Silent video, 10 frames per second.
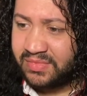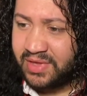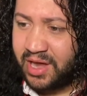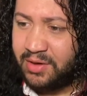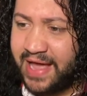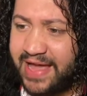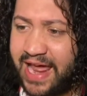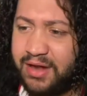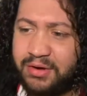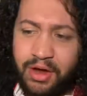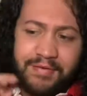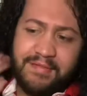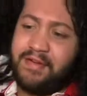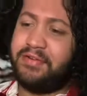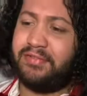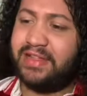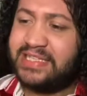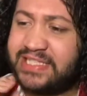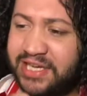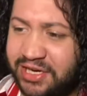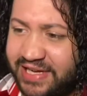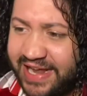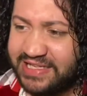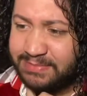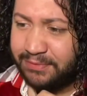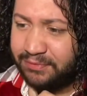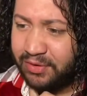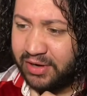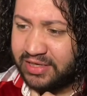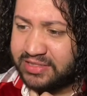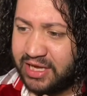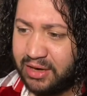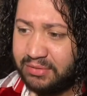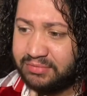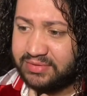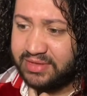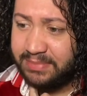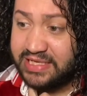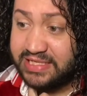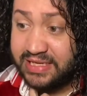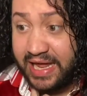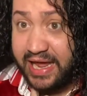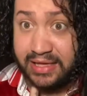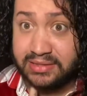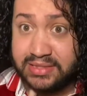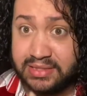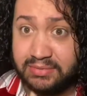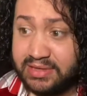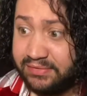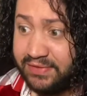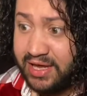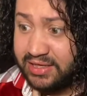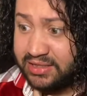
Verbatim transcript: okay, I don't know if I've ever really seen her dance before, so the bitch can dance. What the fuck?